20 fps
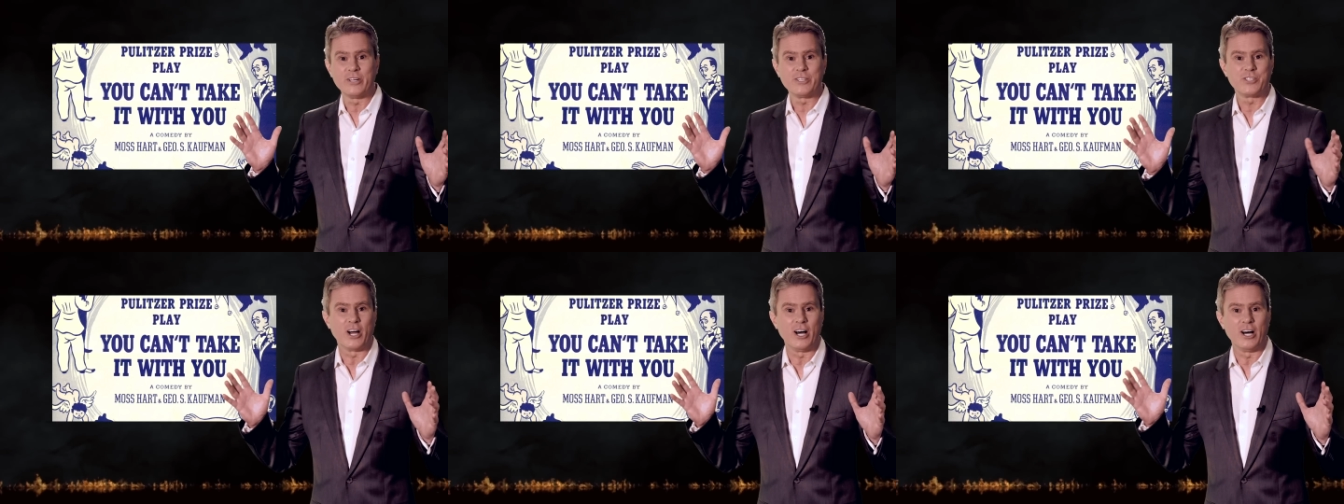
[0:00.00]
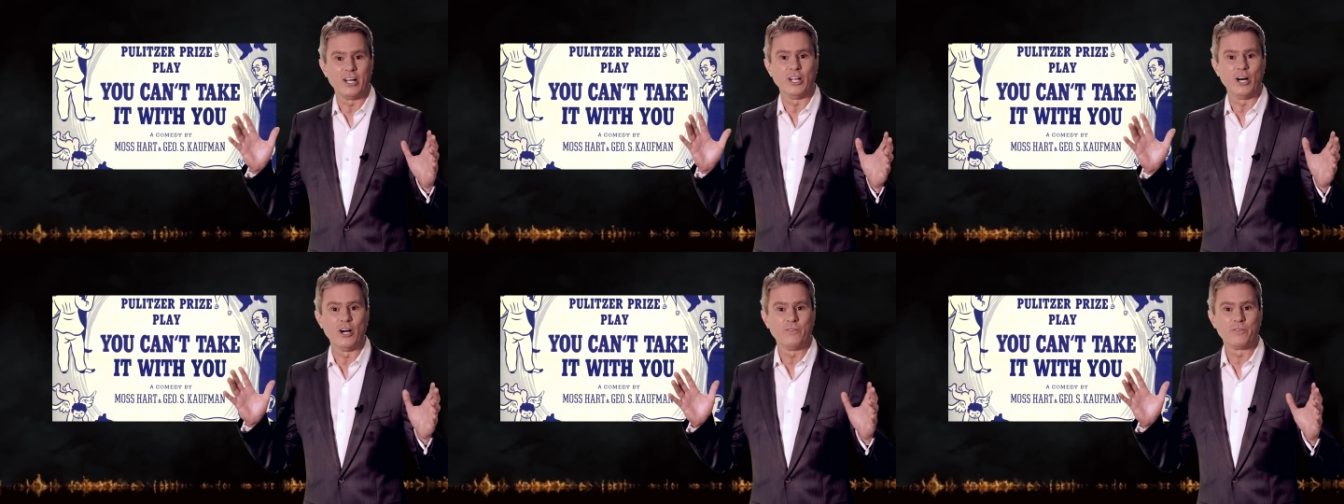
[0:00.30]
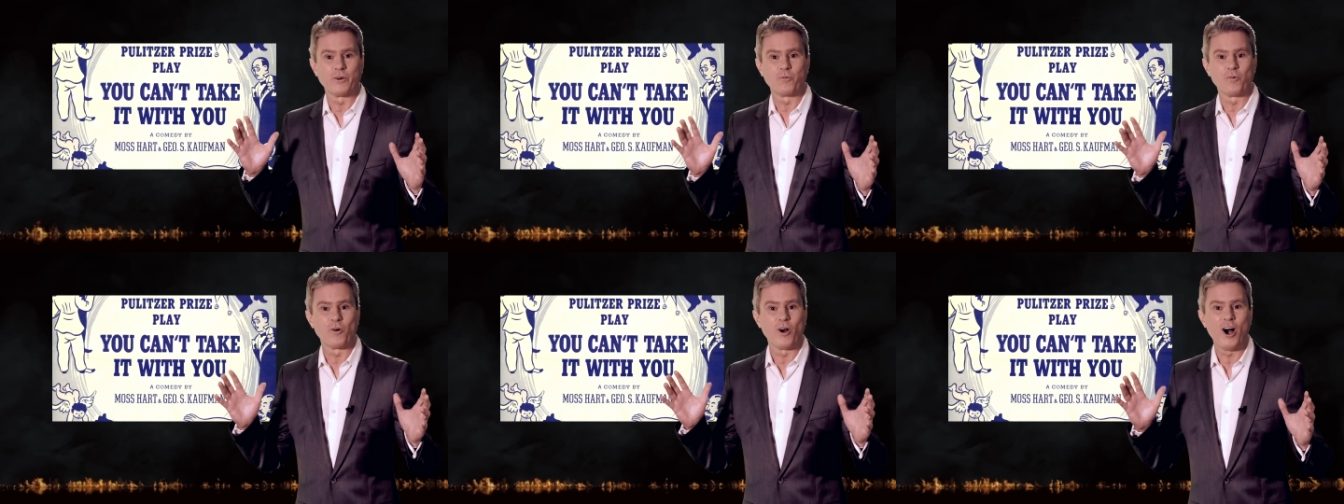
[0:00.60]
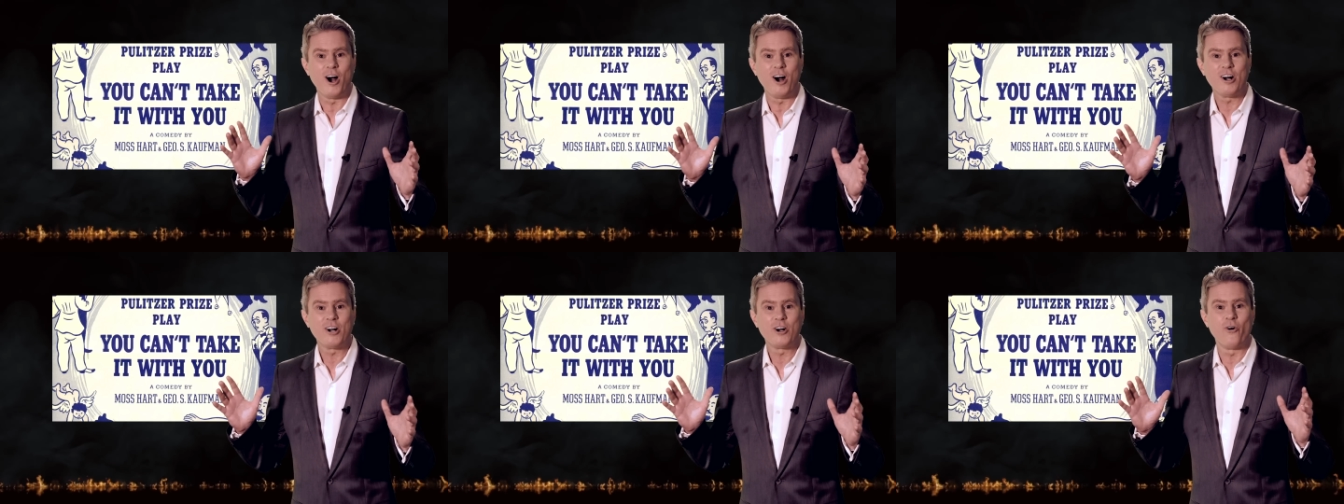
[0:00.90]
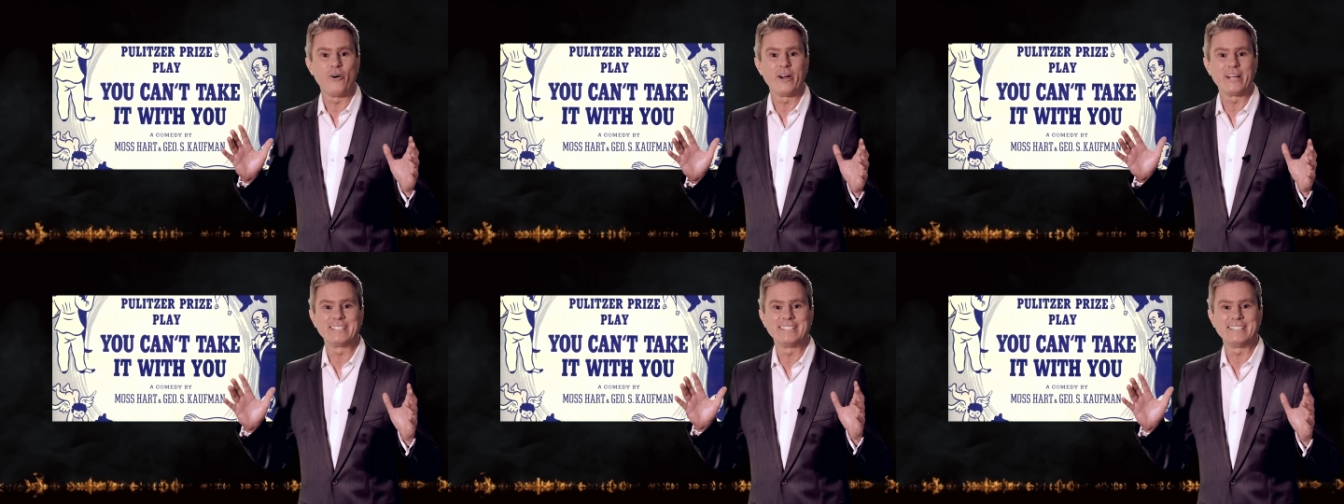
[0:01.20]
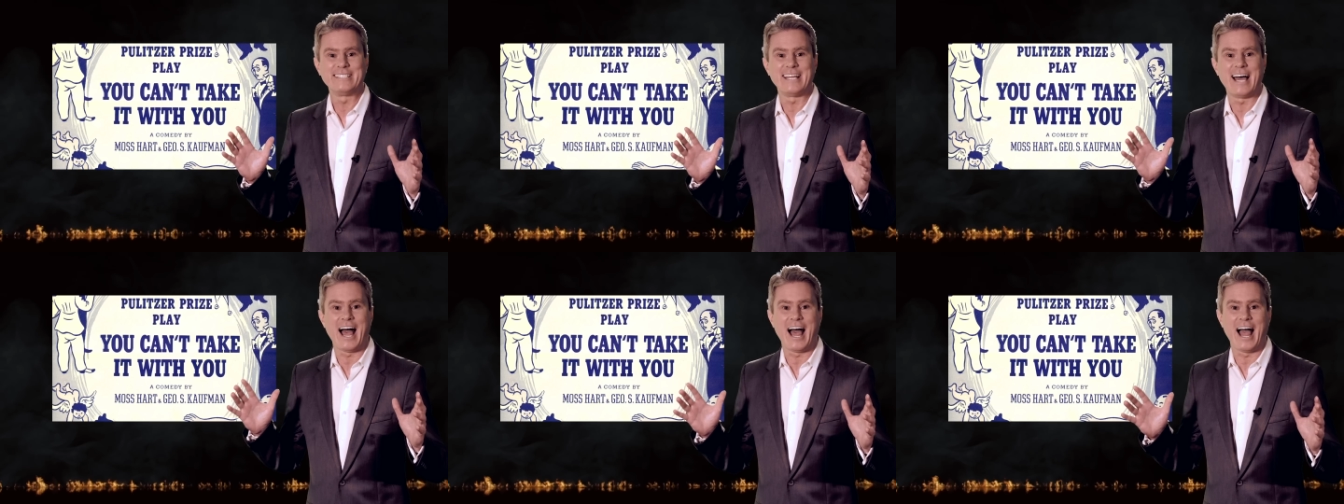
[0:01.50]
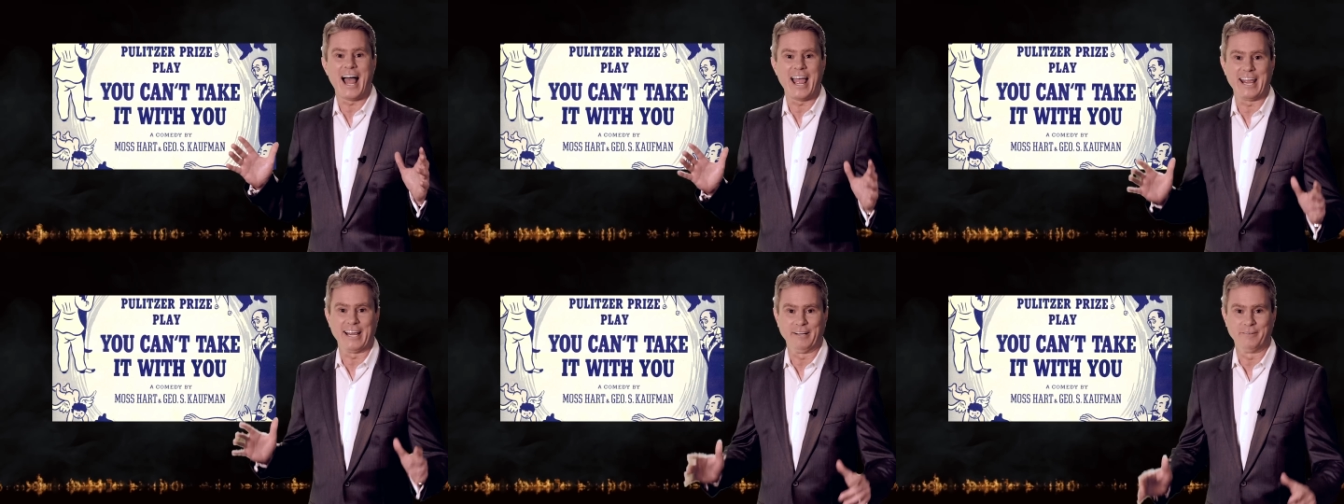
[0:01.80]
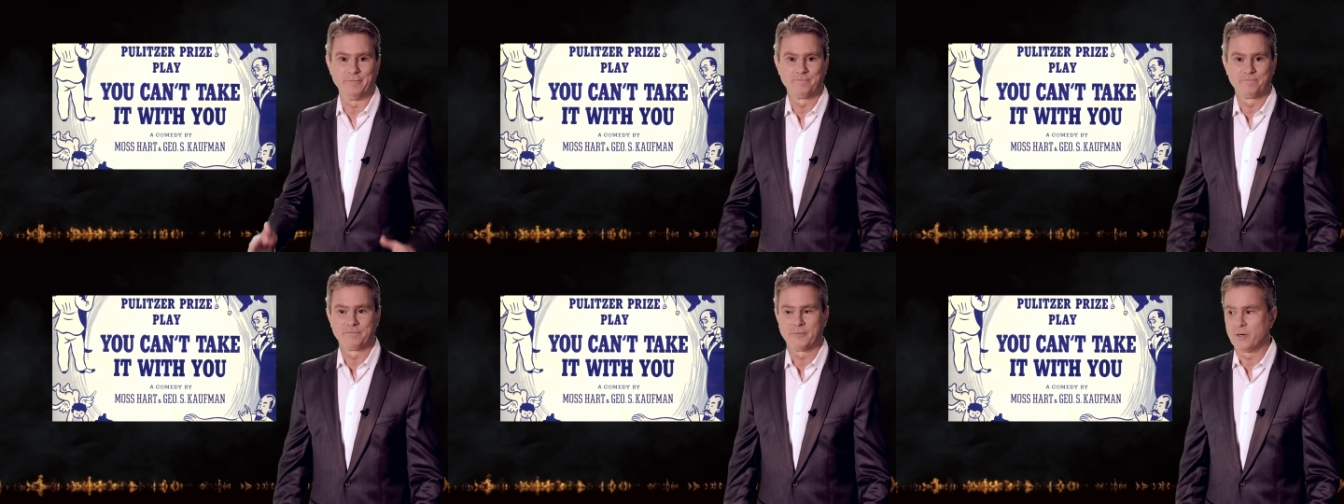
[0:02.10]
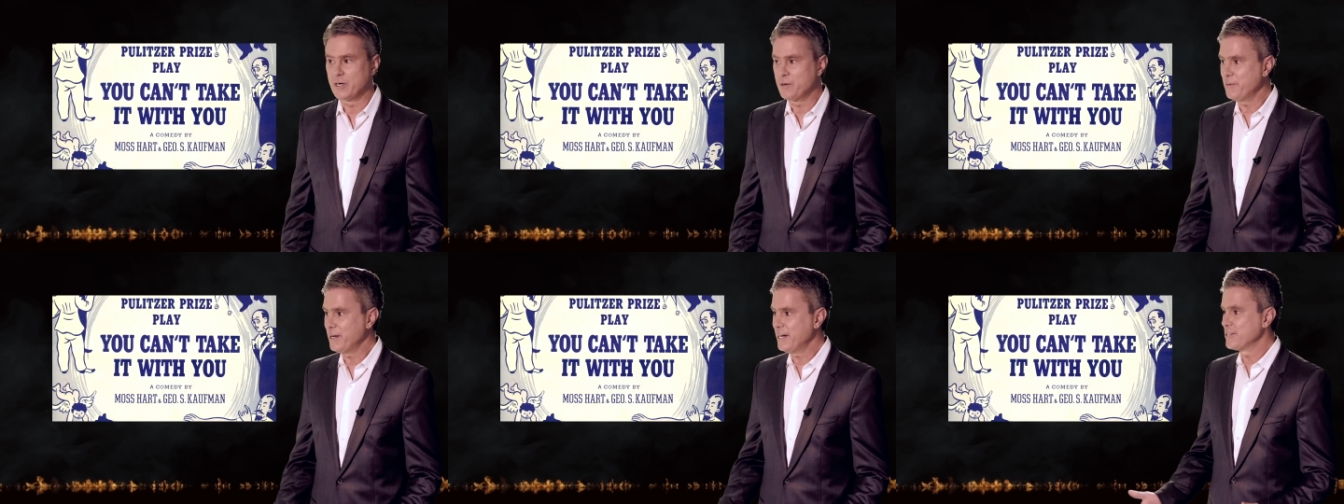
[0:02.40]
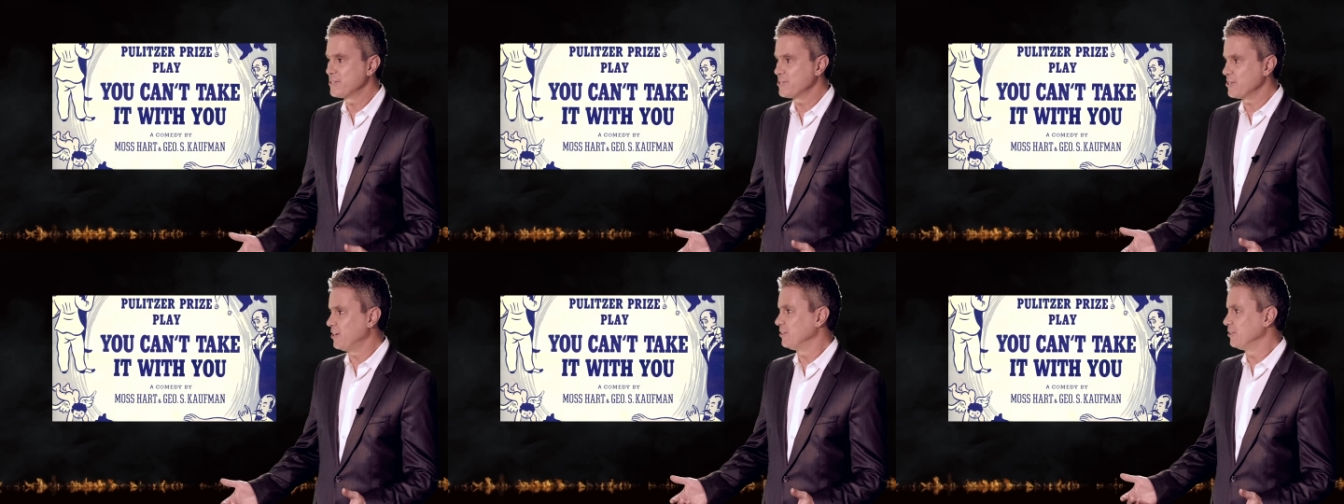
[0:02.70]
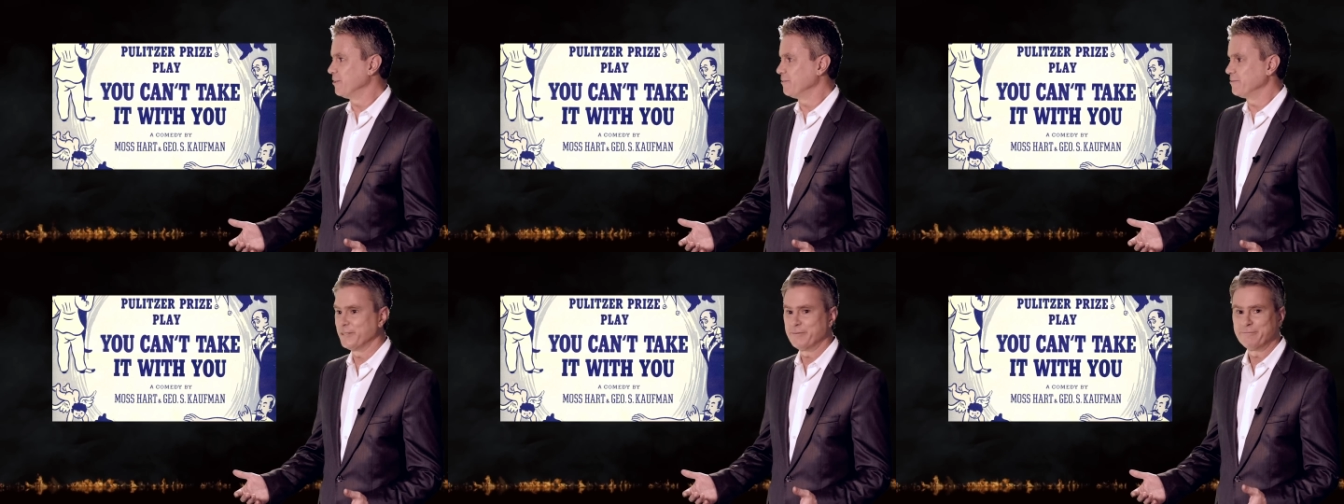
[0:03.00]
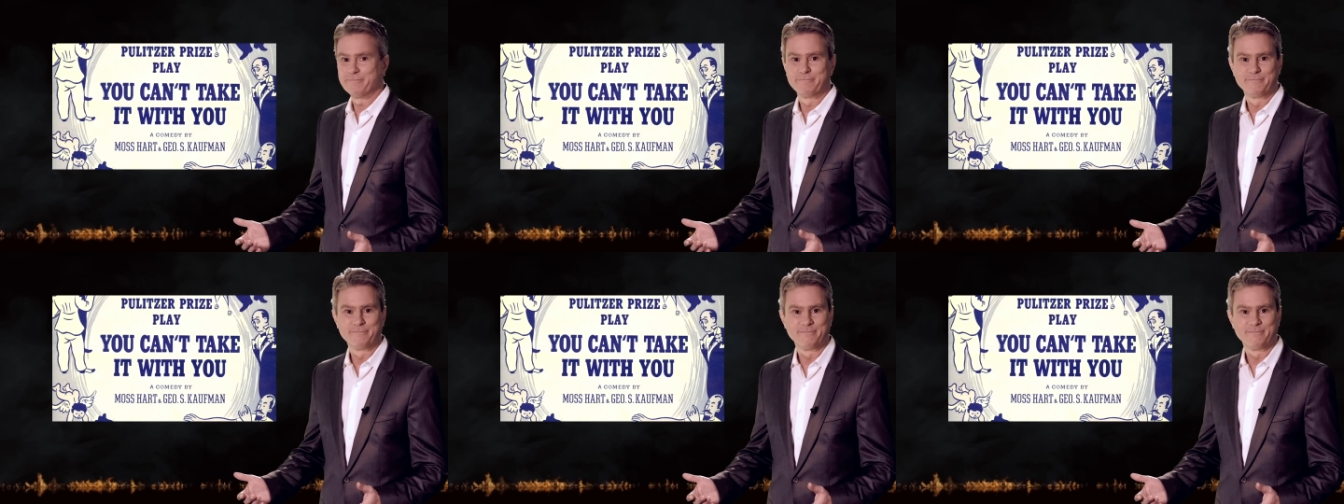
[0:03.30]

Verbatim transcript: It's all over! We're all going to die!" What do you mean it's all over?